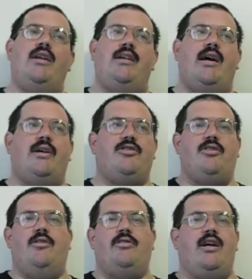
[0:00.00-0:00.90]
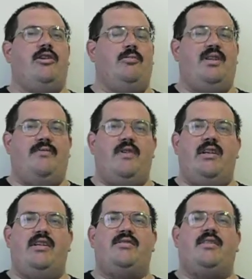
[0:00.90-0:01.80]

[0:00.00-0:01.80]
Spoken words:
and actually, no doubt, he'll be defending his